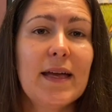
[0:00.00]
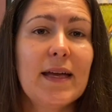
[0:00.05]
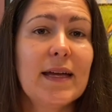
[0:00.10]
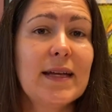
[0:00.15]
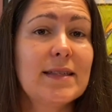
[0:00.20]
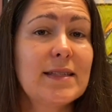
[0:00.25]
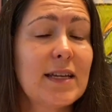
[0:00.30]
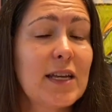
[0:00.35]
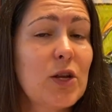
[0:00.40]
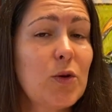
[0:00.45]

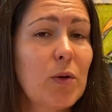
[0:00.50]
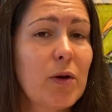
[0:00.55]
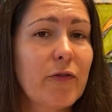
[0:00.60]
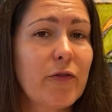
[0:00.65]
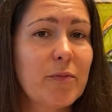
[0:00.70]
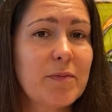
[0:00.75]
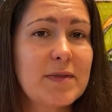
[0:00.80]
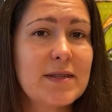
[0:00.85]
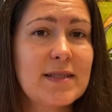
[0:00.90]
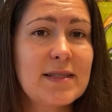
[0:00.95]
It's anywhere
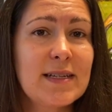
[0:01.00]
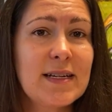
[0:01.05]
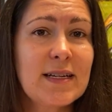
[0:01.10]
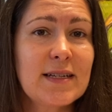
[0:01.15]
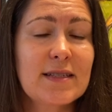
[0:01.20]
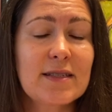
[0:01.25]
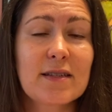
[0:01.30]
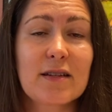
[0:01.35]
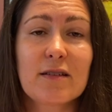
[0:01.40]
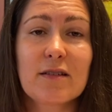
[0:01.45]
from
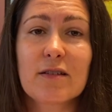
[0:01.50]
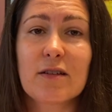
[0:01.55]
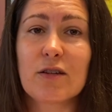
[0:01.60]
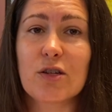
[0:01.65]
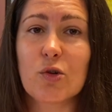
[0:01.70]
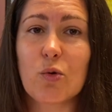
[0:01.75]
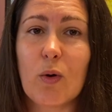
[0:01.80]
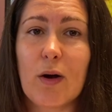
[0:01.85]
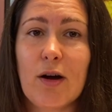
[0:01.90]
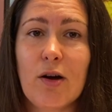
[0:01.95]
6 to
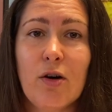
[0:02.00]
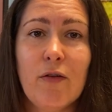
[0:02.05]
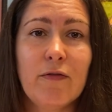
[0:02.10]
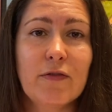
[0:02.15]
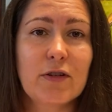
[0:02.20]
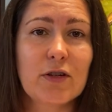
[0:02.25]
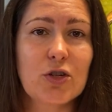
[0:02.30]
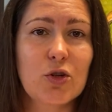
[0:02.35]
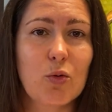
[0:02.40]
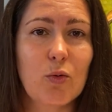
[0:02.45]

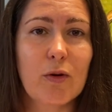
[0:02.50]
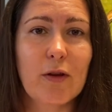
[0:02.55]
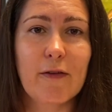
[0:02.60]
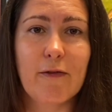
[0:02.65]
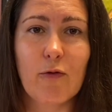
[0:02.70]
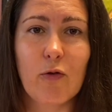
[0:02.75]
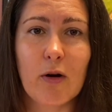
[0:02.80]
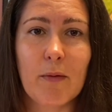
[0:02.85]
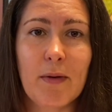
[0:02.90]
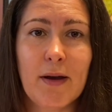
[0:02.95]
12 to
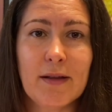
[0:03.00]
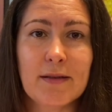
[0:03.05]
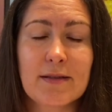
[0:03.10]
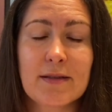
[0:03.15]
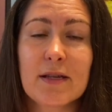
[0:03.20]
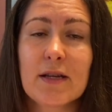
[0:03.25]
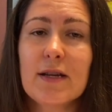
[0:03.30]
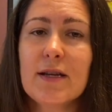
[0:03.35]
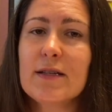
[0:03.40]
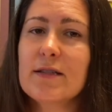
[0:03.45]
24
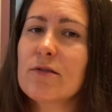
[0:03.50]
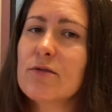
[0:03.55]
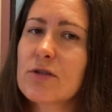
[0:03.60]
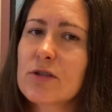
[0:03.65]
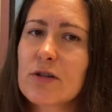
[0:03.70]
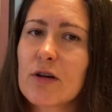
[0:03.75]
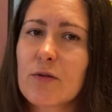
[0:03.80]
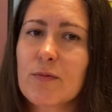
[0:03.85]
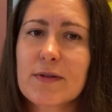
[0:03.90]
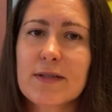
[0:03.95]
months. So
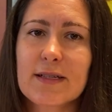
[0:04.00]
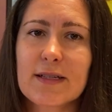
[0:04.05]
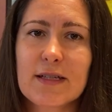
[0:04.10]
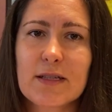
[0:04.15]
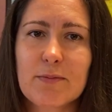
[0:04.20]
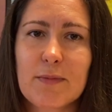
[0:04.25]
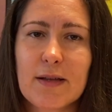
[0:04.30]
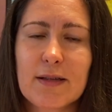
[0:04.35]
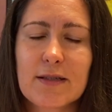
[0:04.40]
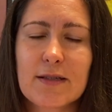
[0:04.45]
start with
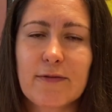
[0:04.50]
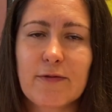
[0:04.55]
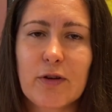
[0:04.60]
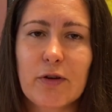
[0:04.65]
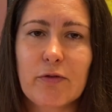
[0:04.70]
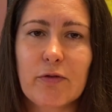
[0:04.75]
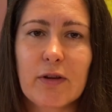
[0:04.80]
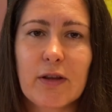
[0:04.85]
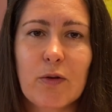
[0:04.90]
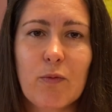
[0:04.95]
6 months if
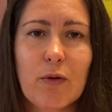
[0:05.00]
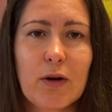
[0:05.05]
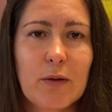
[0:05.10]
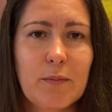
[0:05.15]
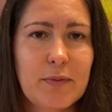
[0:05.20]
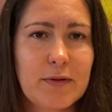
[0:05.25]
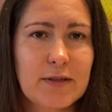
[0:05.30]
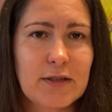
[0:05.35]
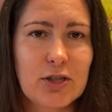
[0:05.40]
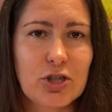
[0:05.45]
you really want to
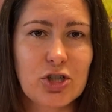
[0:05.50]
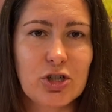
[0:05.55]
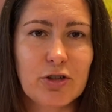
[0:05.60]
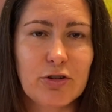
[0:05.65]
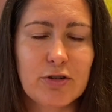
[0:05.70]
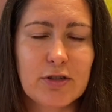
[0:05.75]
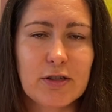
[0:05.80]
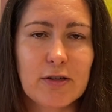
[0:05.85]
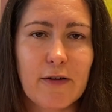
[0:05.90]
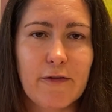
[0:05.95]
position
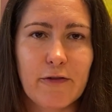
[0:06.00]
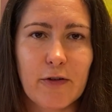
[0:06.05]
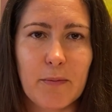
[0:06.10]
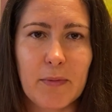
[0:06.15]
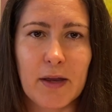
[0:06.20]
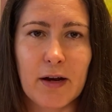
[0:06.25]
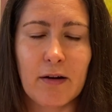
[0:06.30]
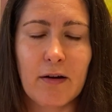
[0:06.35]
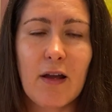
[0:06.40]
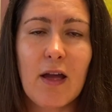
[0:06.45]
yourself
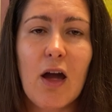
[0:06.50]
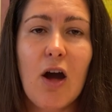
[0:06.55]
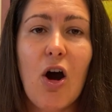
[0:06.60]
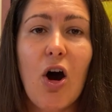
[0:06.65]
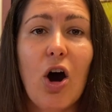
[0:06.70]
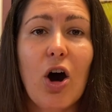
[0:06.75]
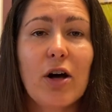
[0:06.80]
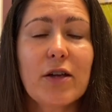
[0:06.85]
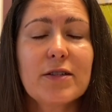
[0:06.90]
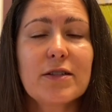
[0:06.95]
from there.
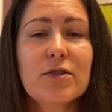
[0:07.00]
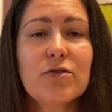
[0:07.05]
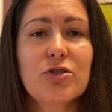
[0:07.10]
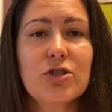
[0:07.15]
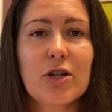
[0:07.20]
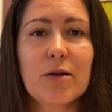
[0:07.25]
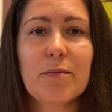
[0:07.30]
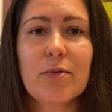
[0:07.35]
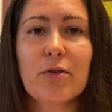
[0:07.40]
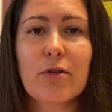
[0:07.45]
Also,
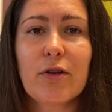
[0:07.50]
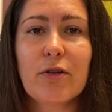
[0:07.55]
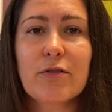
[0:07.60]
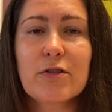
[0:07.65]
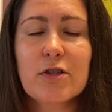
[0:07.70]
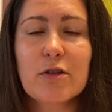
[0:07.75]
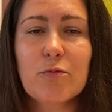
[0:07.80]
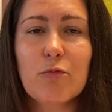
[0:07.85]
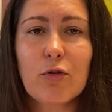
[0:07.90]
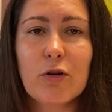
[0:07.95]
jumbo
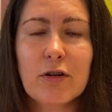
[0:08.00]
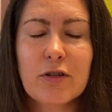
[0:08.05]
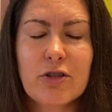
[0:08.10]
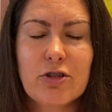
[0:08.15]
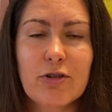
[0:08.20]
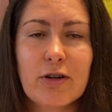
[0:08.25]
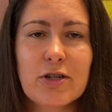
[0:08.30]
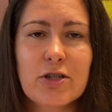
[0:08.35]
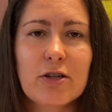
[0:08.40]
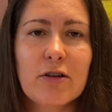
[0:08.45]
loans are more
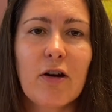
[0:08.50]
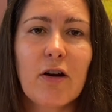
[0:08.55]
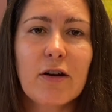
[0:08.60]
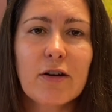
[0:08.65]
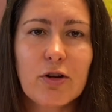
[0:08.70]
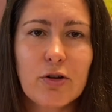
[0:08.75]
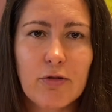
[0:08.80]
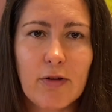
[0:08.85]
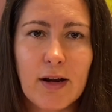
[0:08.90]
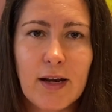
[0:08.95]
stringent
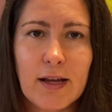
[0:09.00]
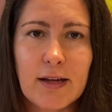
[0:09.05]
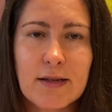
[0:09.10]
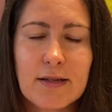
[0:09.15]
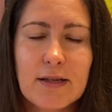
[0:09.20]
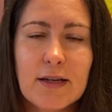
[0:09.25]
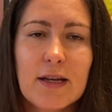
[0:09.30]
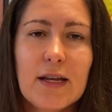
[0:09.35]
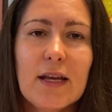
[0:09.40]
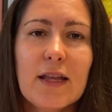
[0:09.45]
on credit.
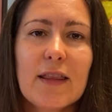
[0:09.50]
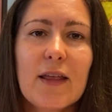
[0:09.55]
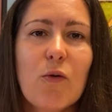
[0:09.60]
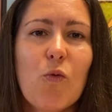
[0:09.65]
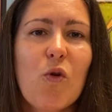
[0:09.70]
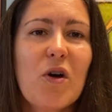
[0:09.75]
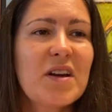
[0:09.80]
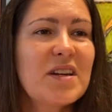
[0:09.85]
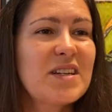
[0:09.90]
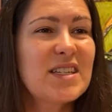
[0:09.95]
They
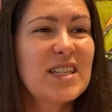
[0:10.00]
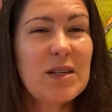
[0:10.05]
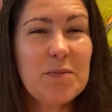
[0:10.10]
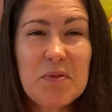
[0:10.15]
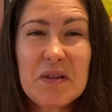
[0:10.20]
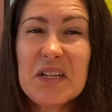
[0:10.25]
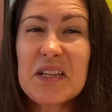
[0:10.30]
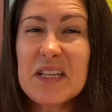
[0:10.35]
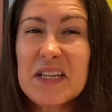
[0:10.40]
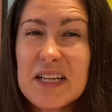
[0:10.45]
want
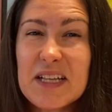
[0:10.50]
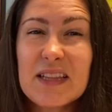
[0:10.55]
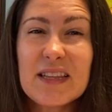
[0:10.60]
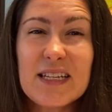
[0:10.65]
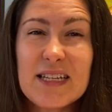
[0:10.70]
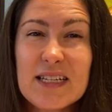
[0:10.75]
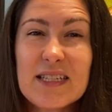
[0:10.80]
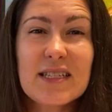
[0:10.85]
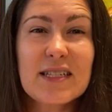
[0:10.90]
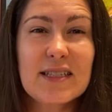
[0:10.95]
typically at
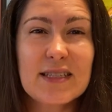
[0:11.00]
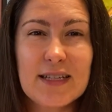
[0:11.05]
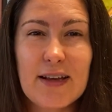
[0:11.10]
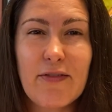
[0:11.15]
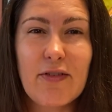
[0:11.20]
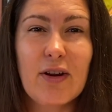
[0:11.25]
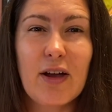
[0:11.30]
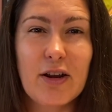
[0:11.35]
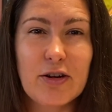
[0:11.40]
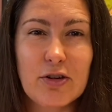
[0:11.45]
least a
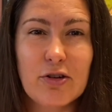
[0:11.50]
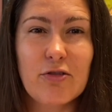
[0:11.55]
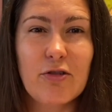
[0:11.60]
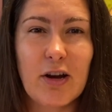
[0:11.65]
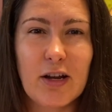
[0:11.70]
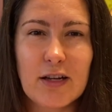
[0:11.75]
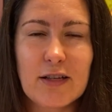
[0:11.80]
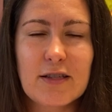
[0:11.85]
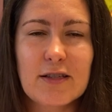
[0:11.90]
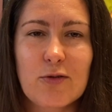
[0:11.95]
700
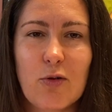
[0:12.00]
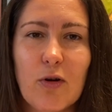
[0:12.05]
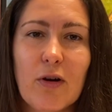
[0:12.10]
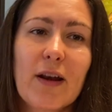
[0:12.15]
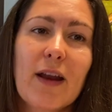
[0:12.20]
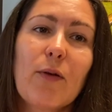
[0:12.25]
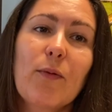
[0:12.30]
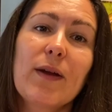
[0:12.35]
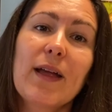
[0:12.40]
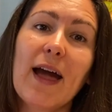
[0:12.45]
credit score.
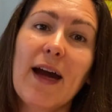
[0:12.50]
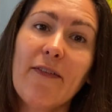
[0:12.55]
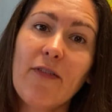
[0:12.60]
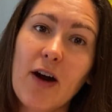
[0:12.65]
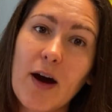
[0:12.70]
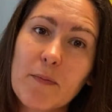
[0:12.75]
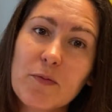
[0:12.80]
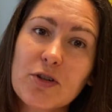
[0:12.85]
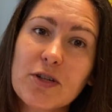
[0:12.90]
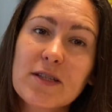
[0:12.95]
Now, we have
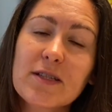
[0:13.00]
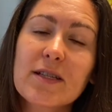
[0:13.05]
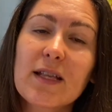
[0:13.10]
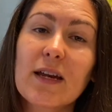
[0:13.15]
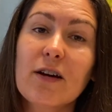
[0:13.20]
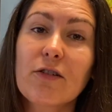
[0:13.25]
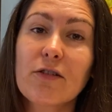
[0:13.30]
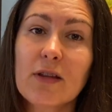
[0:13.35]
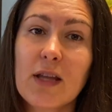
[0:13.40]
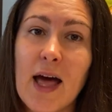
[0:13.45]
options
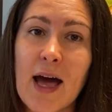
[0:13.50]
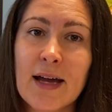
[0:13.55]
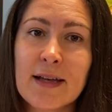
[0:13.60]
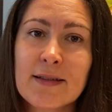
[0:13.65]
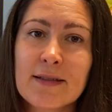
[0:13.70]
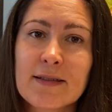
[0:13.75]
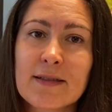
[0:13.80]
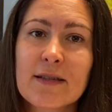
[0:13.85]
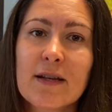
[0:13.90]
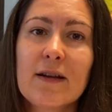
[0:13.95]
that are
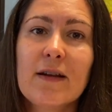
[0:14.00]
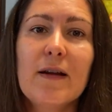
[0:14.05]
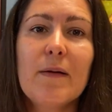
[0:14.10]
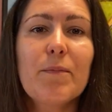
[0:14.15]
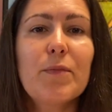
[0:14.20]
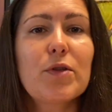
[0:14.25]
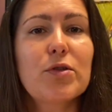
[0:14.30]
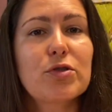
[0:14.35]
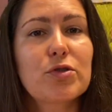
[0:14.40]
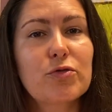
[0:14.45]
less.
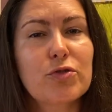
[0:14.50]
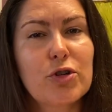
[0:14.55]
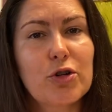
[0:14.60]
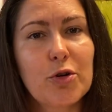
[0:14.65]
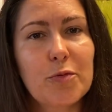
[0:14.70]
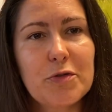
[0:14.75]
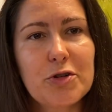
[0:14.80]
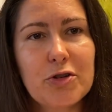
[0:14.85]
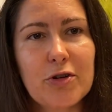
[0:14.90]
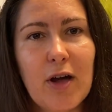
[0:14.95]
Those
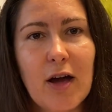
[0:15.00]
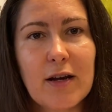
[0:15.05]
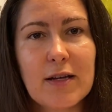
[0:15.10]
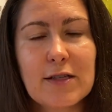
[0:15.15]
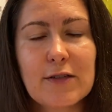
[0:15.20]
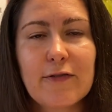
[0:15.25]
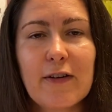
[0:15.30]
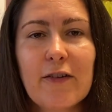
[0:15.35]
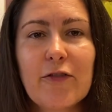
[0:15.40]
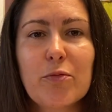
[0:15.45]
terms are not
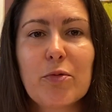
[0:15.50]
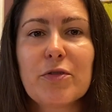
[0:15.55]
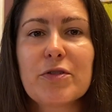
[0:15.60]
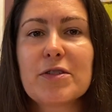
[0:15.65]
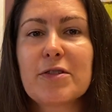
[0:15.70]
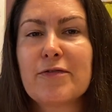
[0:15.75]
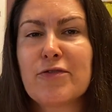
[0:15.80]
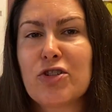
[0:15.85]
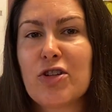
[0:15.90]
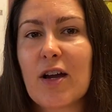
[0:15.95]
as favorable.
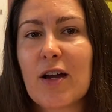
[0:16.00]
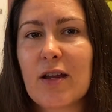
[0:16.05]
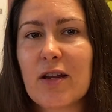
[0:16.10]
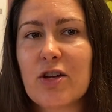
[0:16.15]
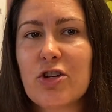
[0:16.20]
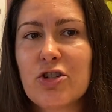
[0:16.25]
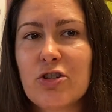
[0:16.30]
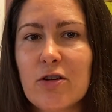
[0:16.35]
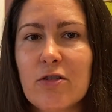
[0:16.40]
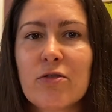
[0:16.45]
So if you're talking
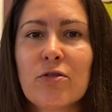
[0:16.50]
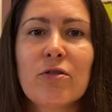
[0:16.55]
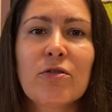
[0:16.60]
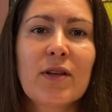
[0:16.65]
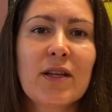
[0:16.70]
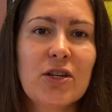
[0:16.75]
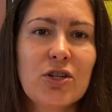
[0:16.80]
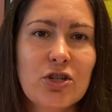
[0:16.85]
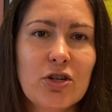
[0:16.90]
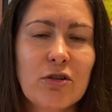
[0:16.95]
in general,
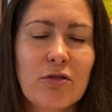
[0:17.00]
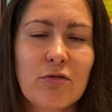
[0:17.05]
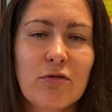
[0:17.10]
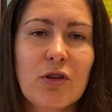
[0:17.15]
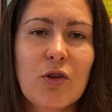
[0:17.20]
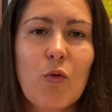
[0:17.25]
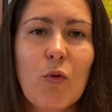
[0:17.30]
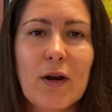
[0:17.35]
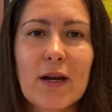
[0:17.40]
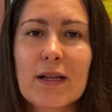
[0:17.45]

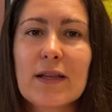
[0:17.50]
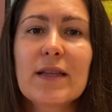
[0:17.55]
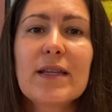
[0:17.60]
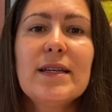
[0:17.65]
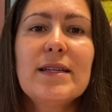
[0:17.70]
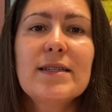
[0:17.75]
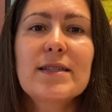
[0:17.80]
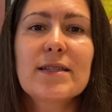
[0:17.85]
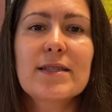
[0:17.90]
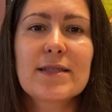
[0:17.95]
you want at
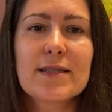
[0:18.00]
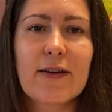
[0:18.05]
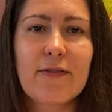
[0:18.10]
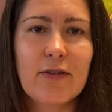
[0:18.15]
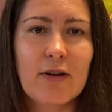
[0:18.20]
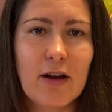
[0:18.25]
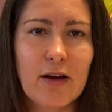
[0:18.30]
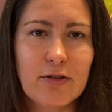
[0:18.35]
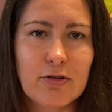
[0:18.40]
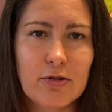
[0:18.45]
least a
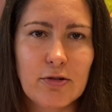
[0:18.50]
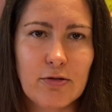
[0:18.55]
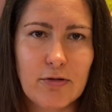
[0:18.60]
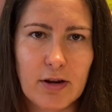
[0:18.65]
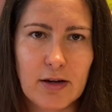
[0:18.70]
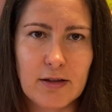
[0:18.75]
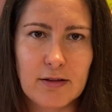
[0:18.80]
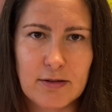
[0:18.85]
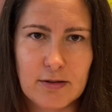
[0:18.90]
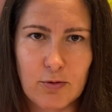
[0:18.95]
700
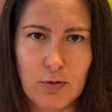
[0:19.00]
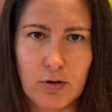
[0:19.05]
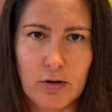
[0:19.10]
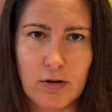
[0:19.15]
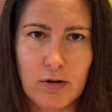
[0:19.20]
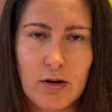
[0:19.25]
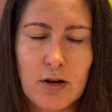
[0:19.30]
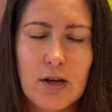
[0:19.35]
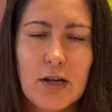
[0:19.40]
credit score.